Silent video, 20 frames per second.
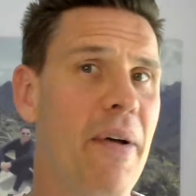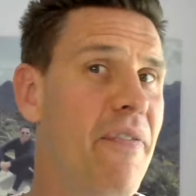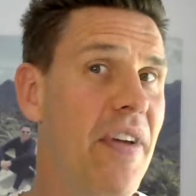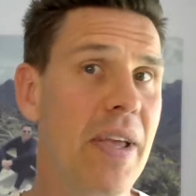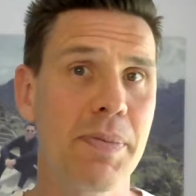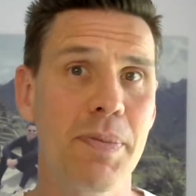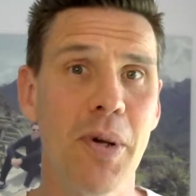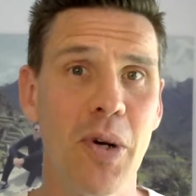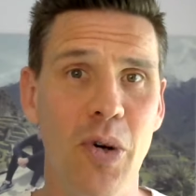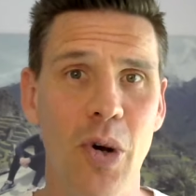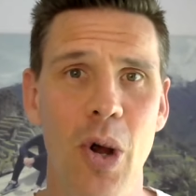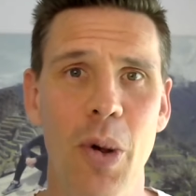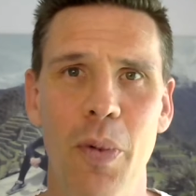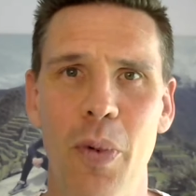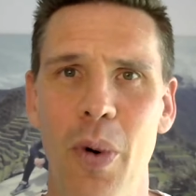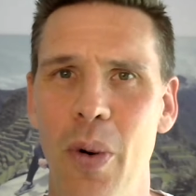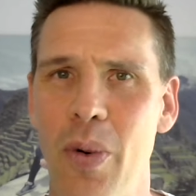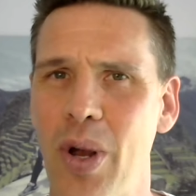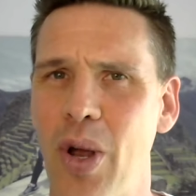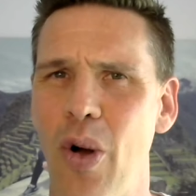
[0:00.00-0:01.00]
my Facebook group
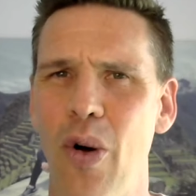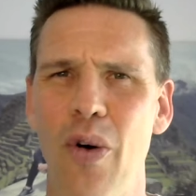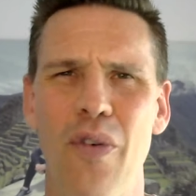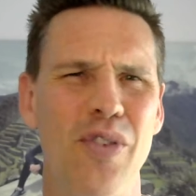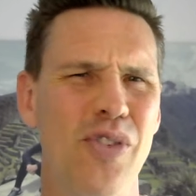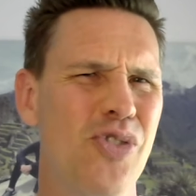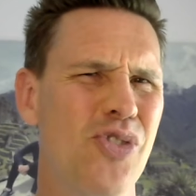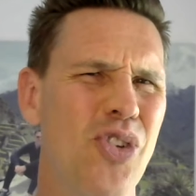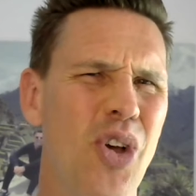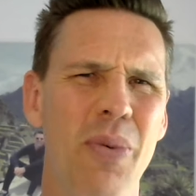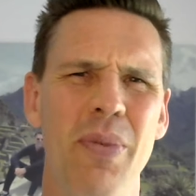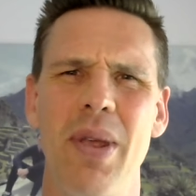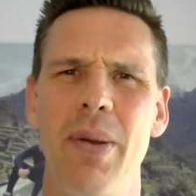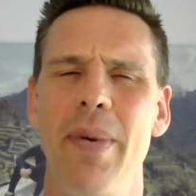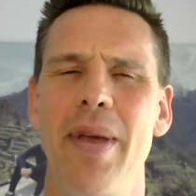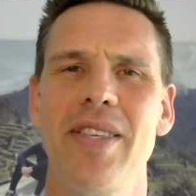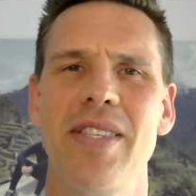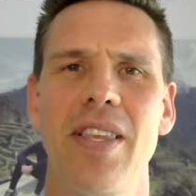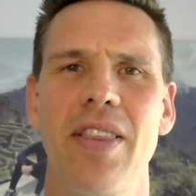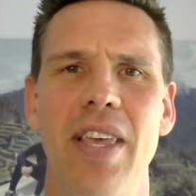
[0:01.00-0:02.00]
where we go over so many
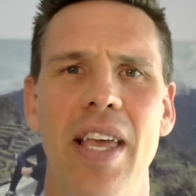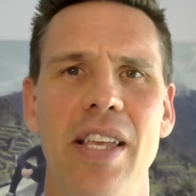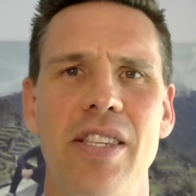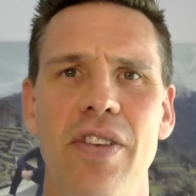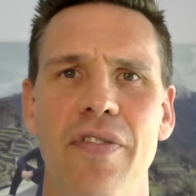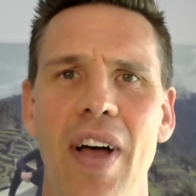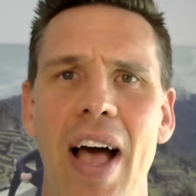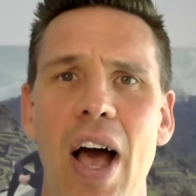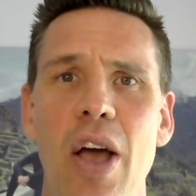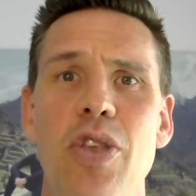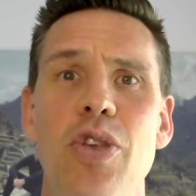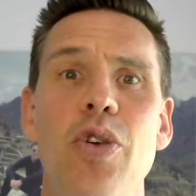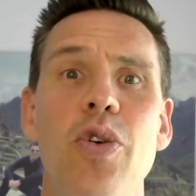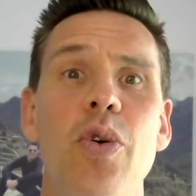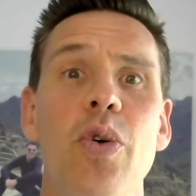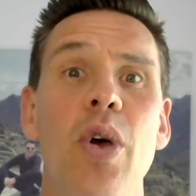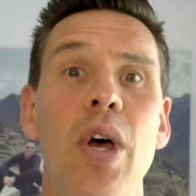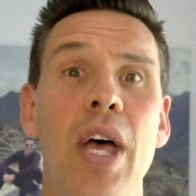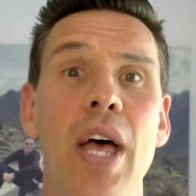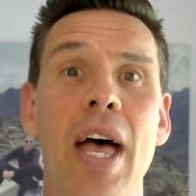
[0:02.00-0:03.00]
amazing things of how
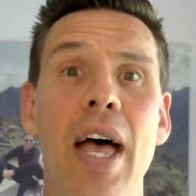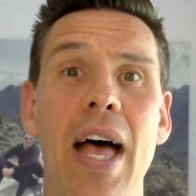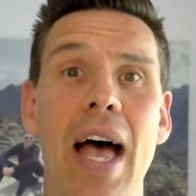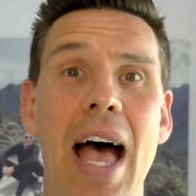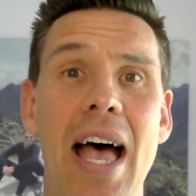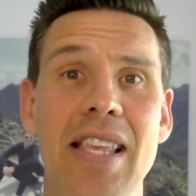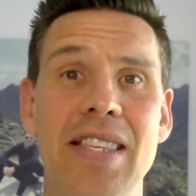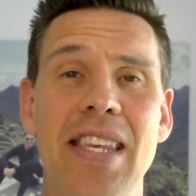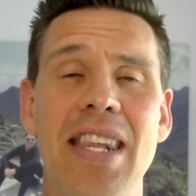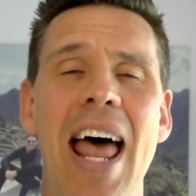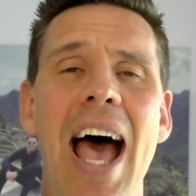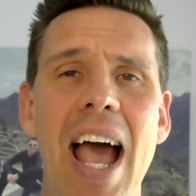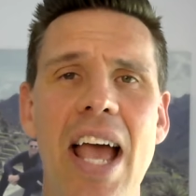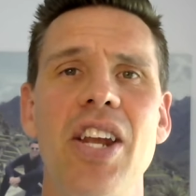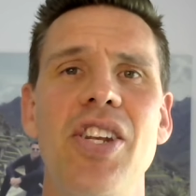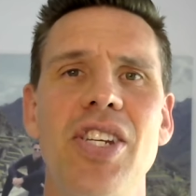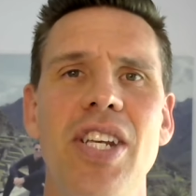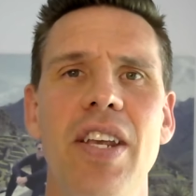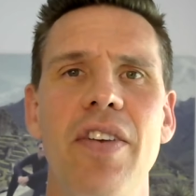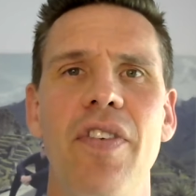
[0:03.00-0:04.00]
you, as an high
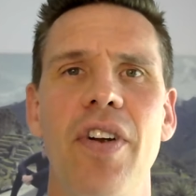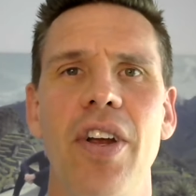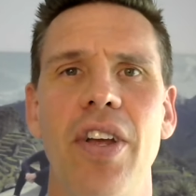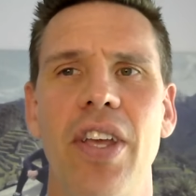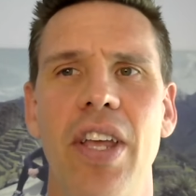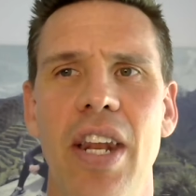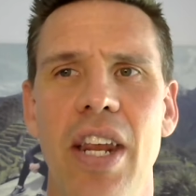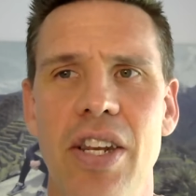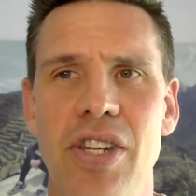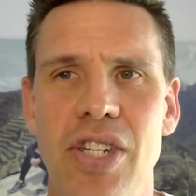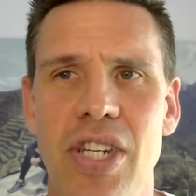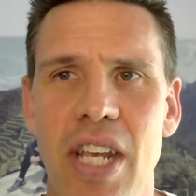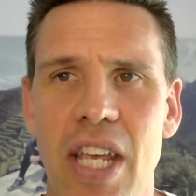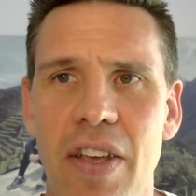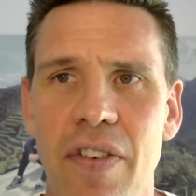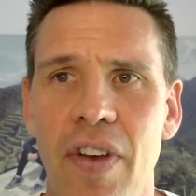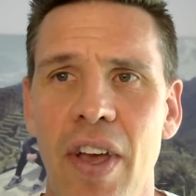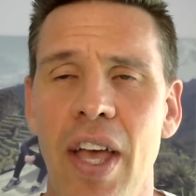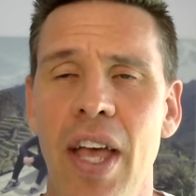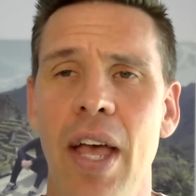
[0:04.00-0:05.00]
achiever, can
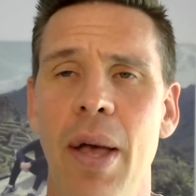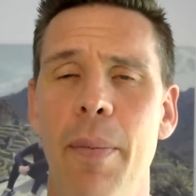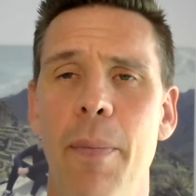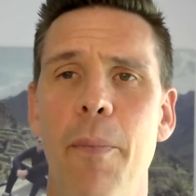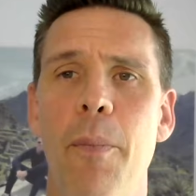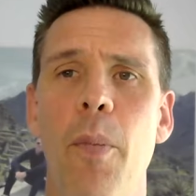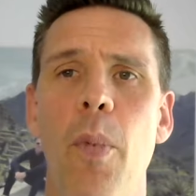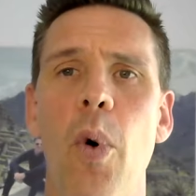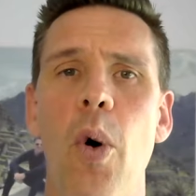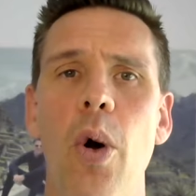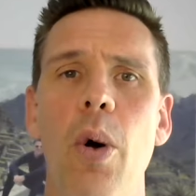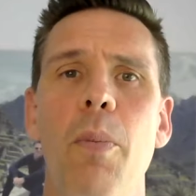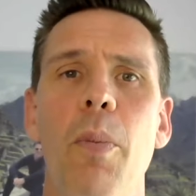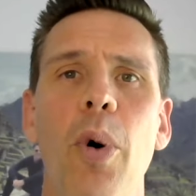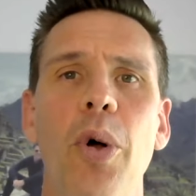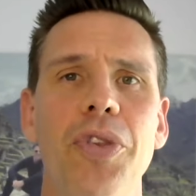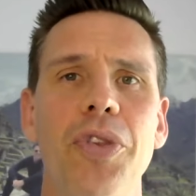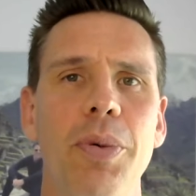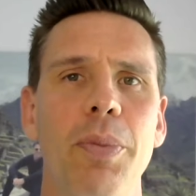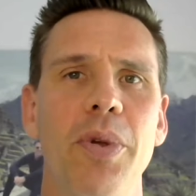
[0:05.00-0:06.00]
achieve more
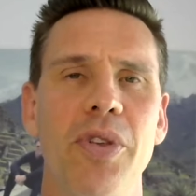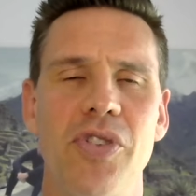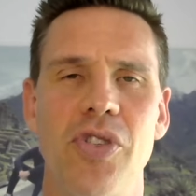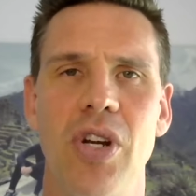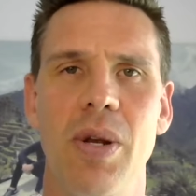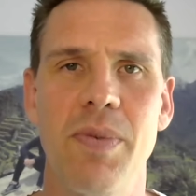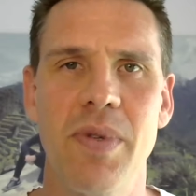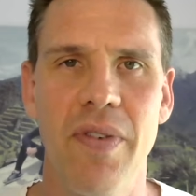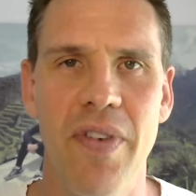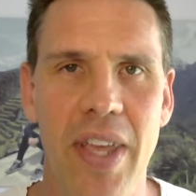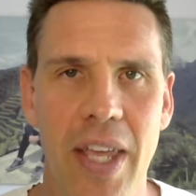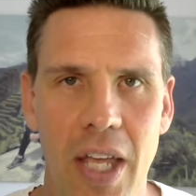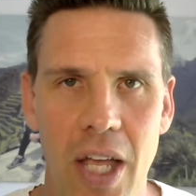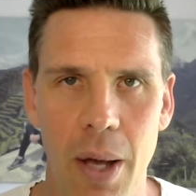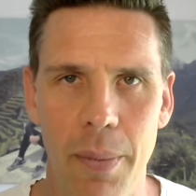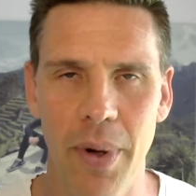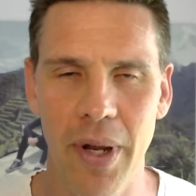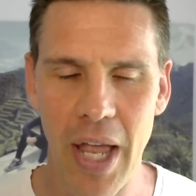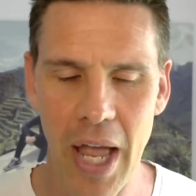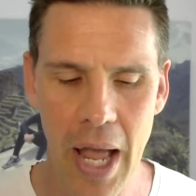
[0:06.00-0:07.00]
multiple streams of
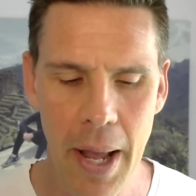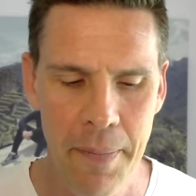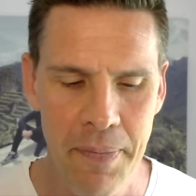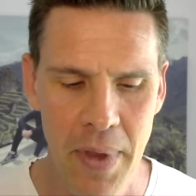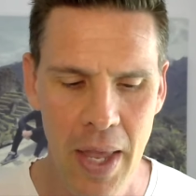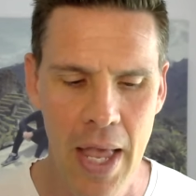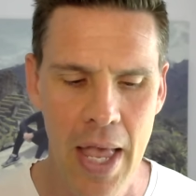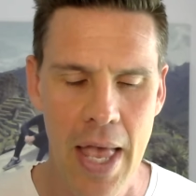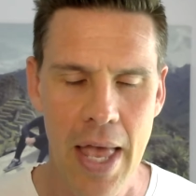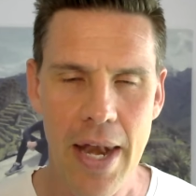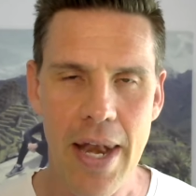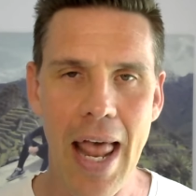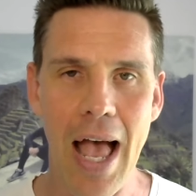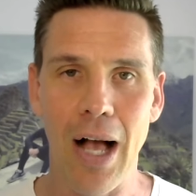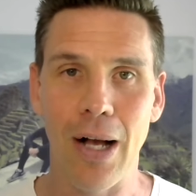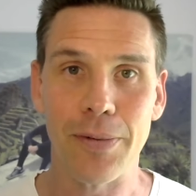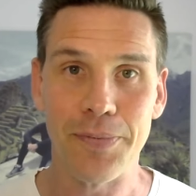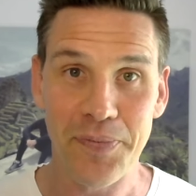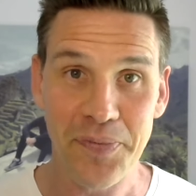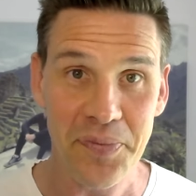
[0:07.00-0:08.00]
income. Okay.
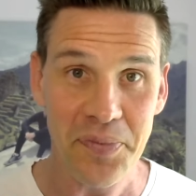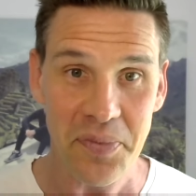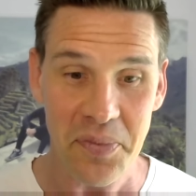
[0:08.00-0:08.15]
Now,